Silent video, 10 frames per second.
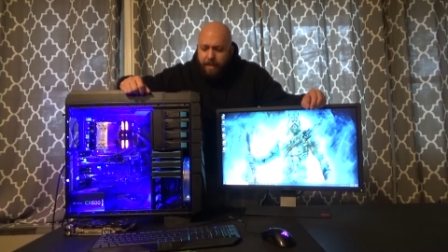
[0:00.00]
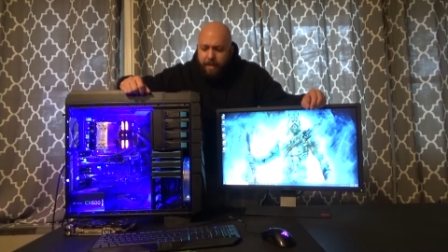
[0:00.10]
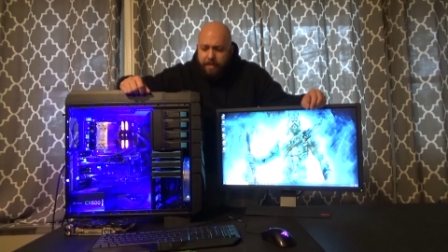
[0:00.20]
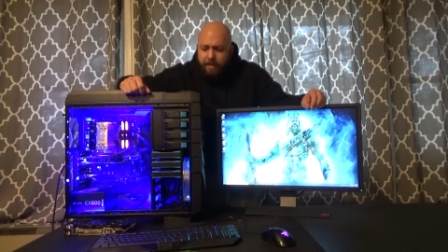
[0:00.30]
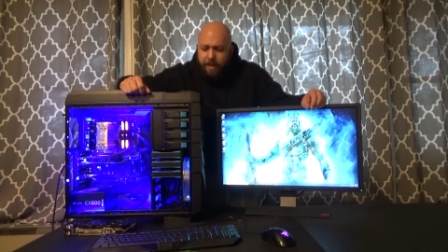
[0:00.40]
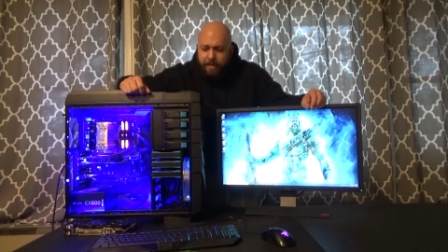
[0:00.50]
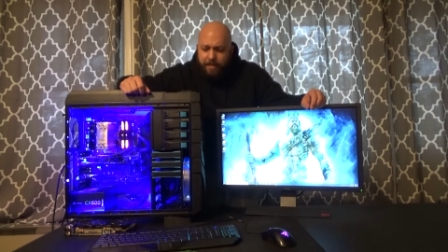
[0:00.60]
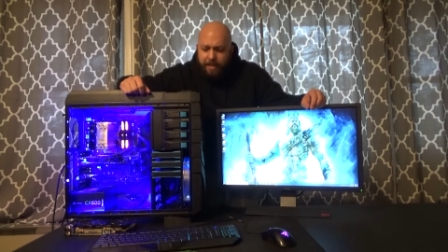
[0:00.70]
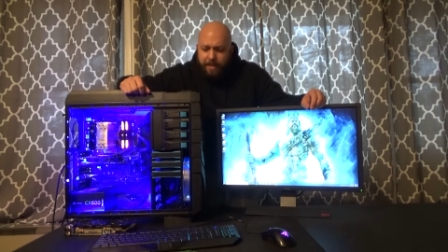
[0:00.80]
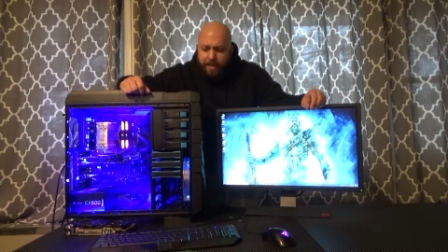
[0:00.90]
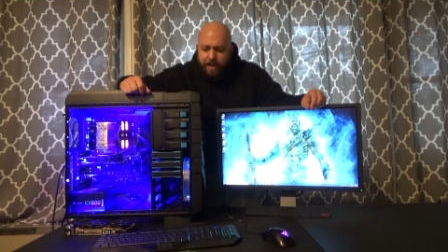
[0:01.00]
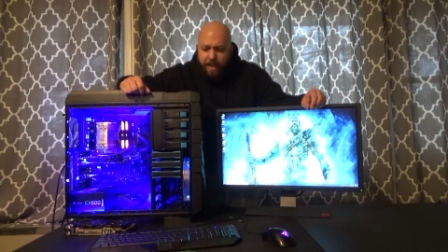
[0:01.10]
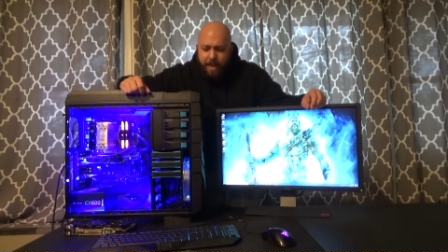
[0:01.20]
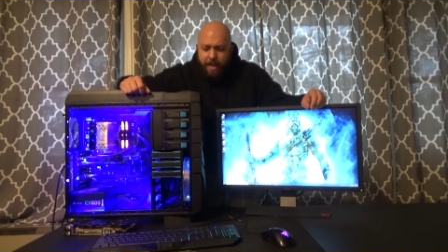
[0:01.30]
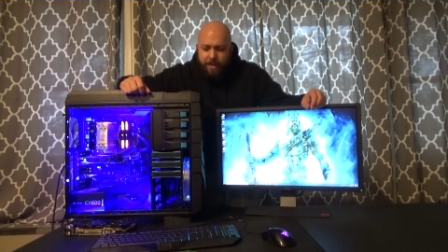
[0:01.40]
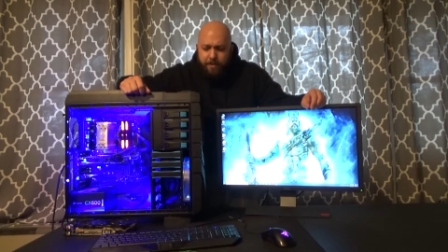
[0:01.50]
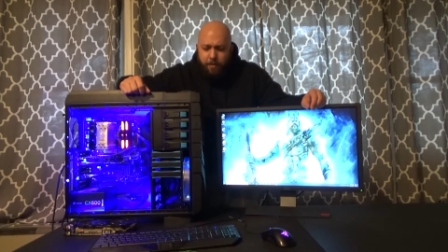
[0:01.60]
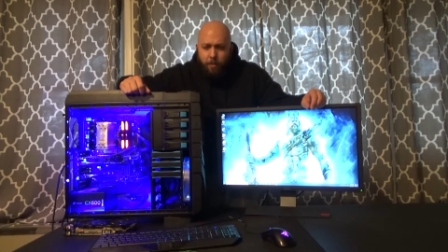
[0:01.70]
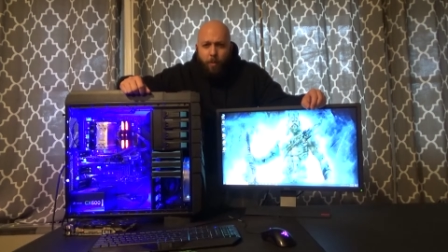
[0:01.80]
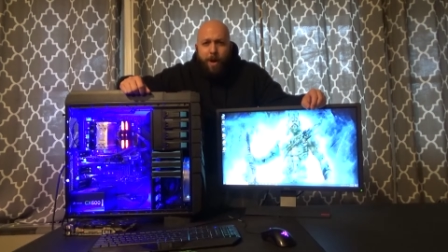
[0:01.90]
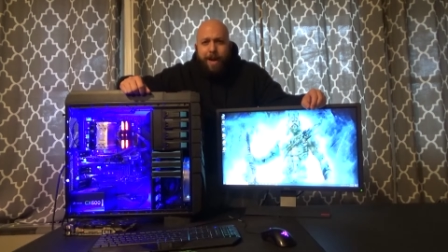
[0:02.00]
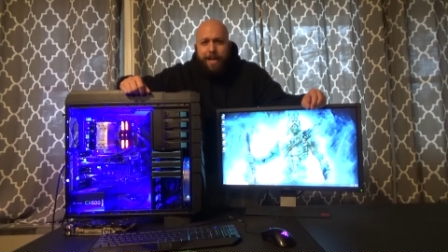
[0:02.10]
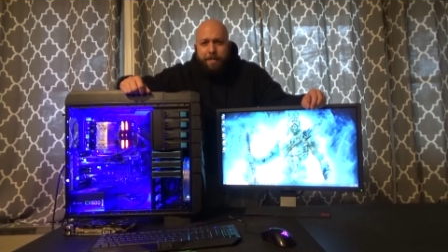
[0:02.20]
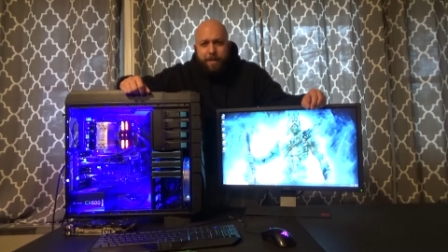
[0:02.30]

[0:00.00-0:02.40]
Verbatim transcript: exhausted, and whiny,